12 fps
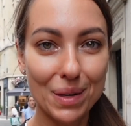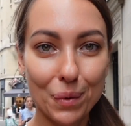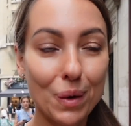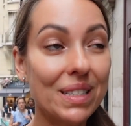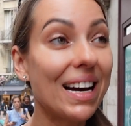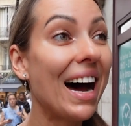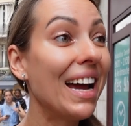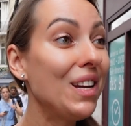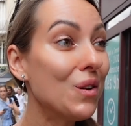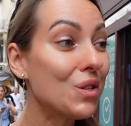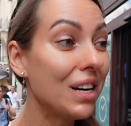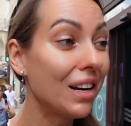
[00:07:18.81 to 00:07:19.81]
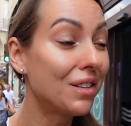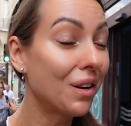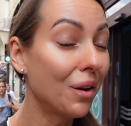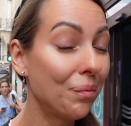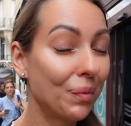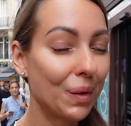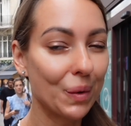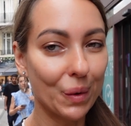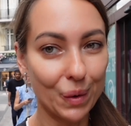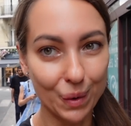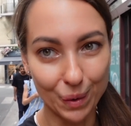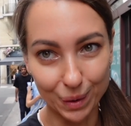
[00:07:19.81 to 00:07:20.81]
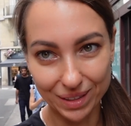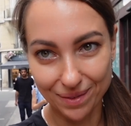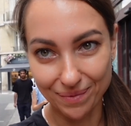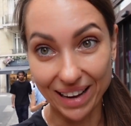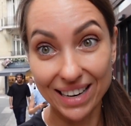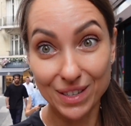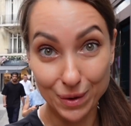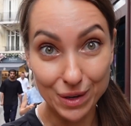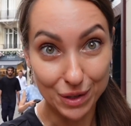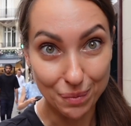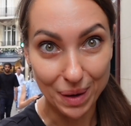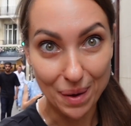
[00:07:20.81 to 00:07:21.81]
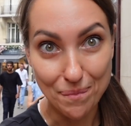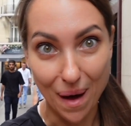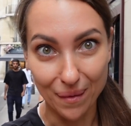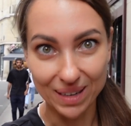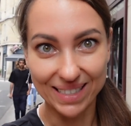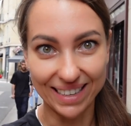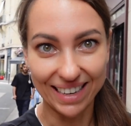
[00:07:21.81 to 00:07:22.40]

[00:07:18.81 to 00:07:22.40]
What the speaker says: what I usually do, oh God, that's going to be embarrassing.